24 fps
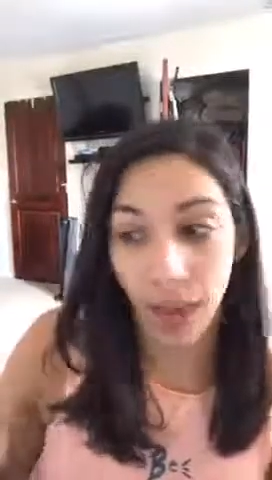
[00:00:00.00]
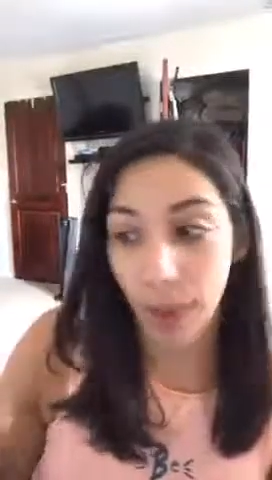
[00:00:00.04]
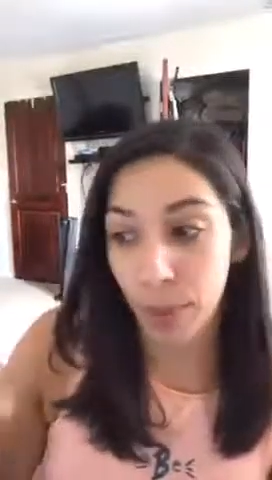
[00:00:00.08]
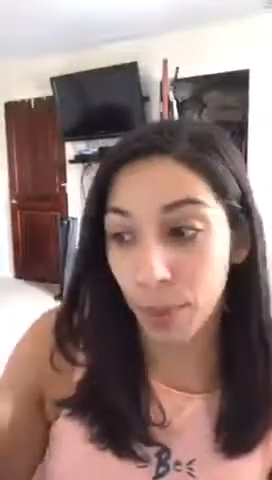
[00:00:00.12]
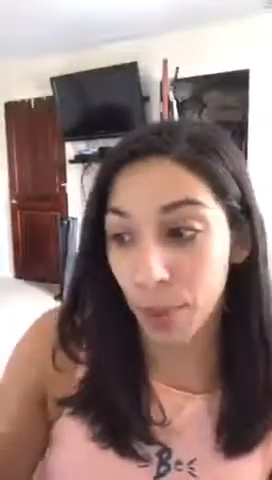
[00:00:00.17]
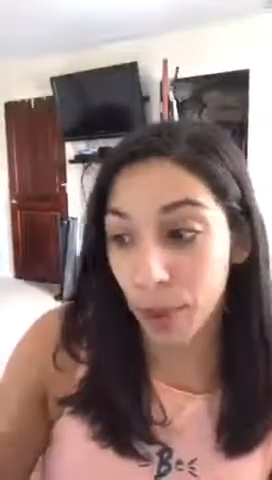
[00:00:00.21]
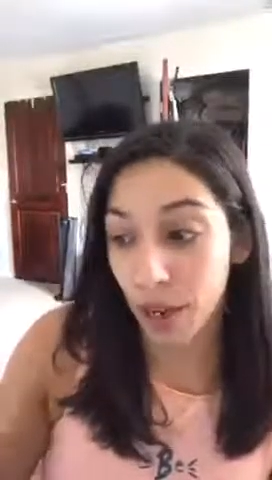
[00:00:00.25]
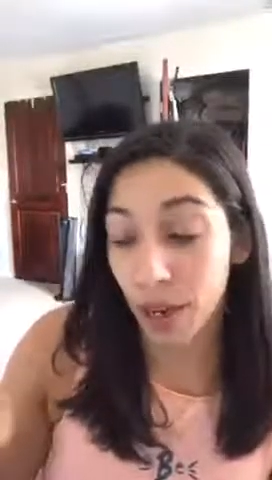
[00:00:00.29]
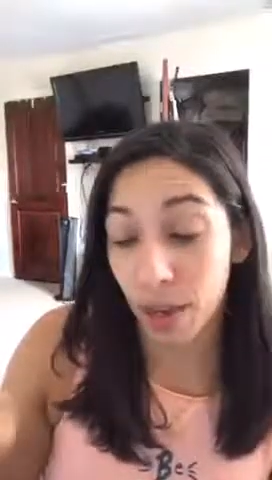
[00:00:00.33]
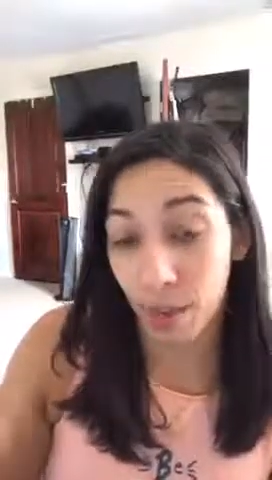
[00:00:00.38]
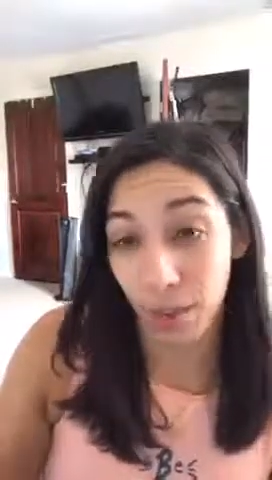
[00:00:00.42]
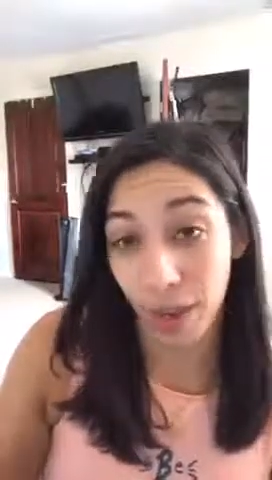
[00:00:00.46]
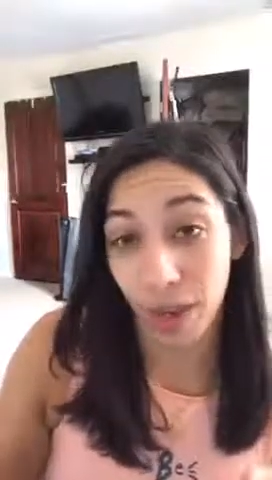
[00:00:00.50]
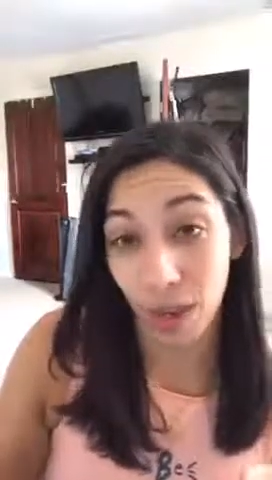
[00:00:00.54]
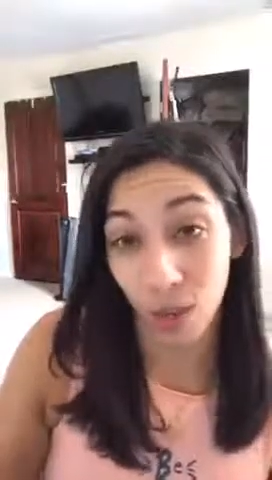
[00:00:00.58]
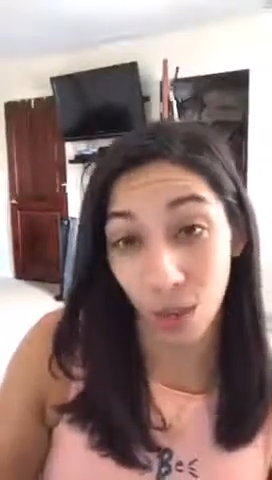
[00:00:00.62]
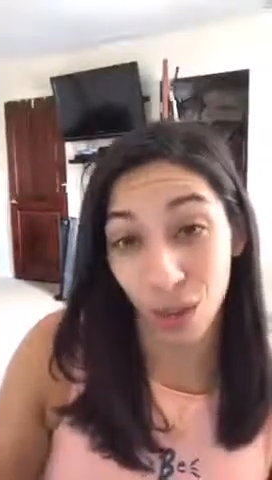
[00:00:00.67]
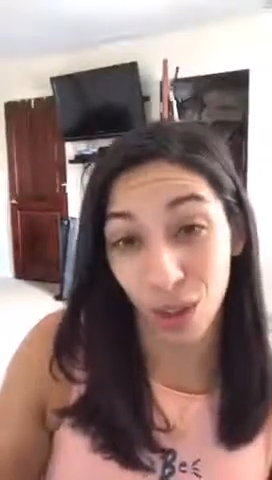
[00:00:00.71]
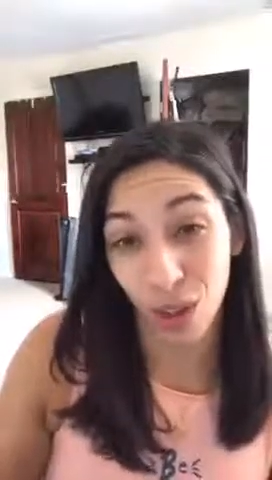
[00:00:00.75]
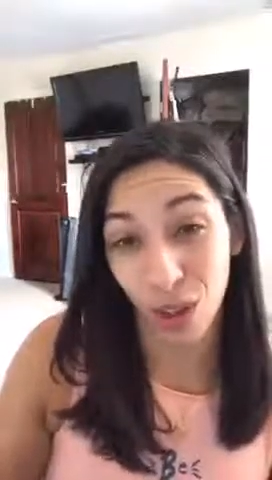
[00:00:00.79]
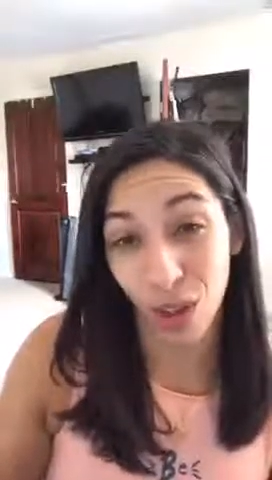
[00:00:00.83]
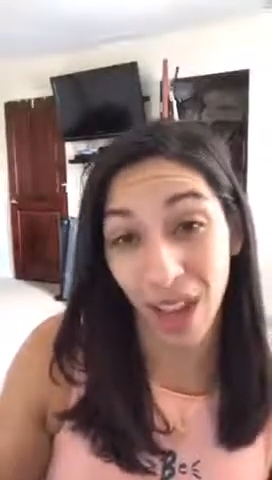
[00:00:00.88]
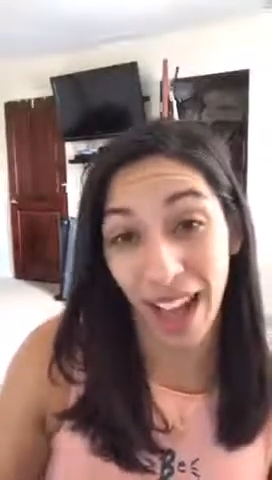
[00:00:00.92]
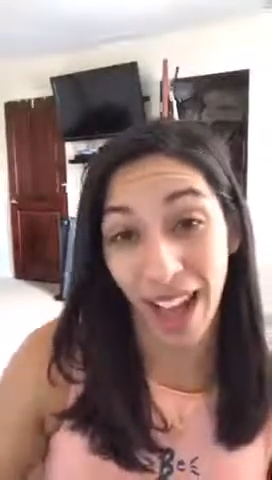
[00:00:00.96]
I put it in my
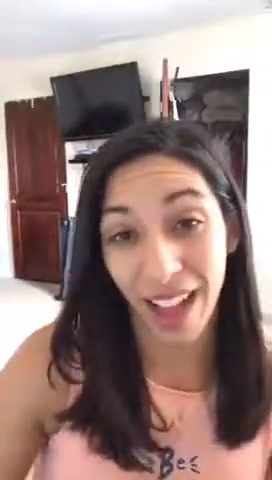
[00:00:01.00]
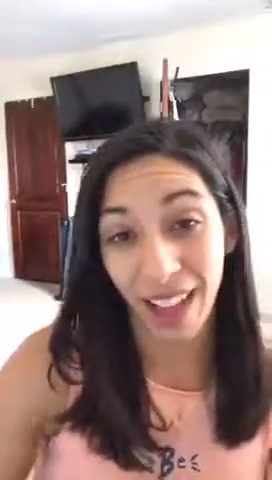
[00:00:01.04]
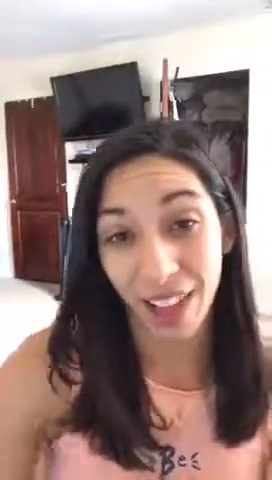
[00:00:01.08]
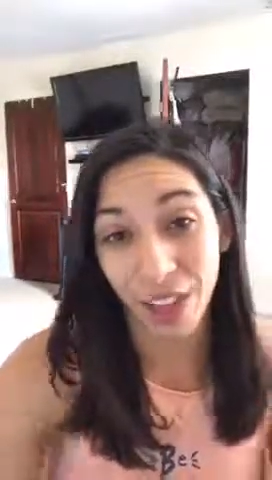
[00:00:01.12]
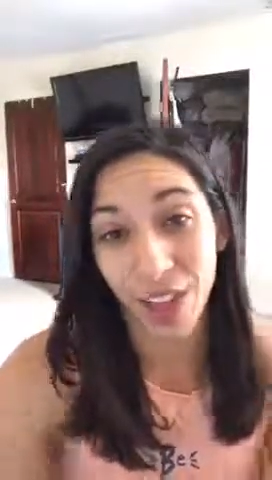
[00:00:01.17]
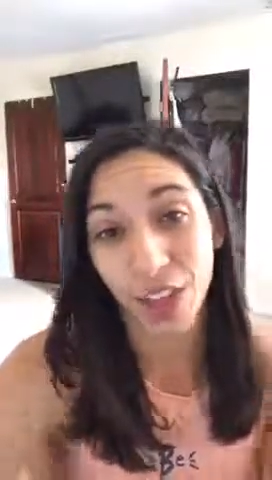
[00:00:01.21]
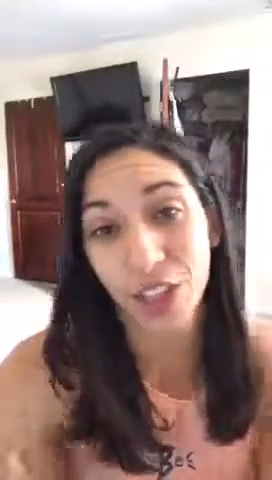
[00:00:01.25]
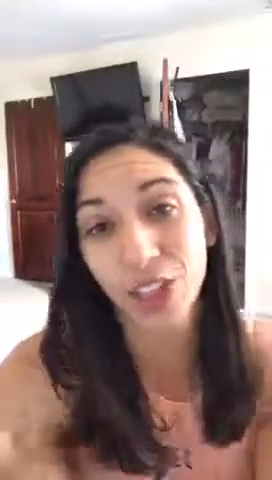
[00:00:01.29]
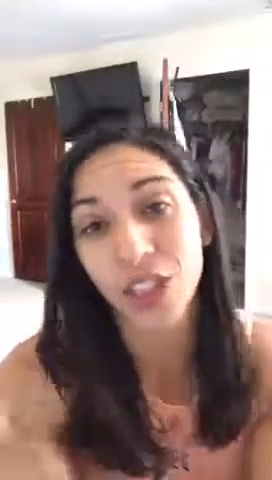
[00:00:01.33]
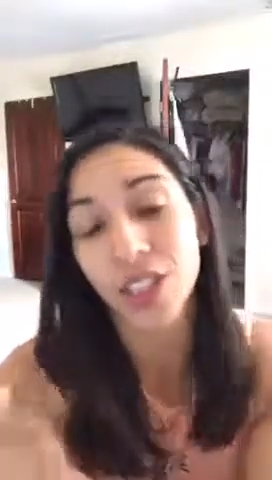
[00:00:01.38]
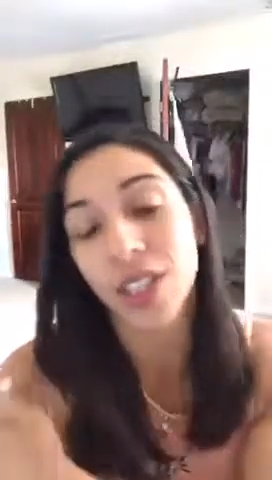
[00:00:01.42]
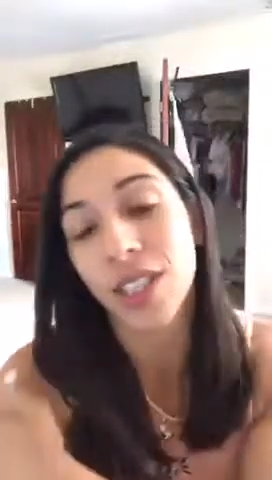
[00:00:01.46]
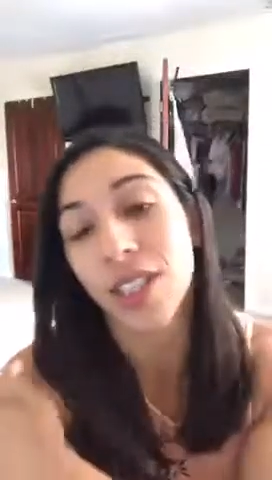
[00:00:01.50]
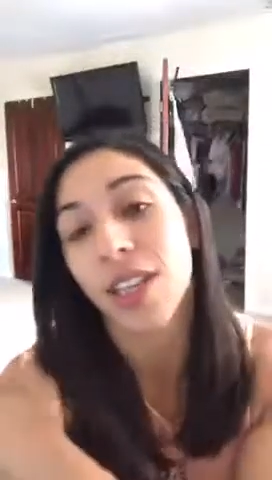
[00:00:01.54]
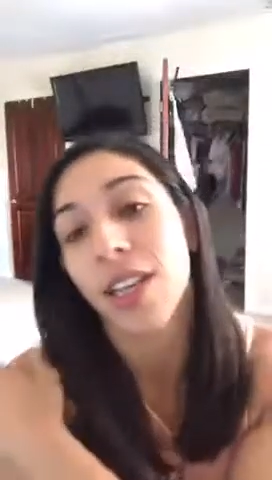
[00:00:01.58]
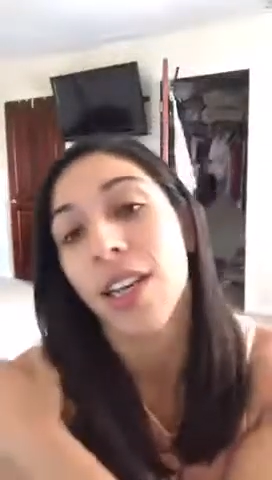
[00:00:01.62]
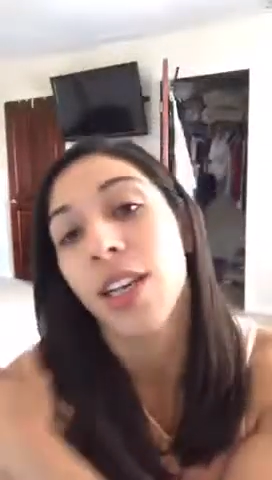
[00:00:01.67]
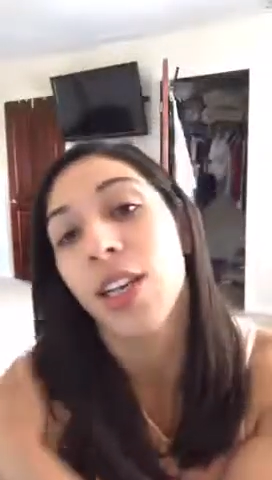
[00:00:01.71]
Google Calendars.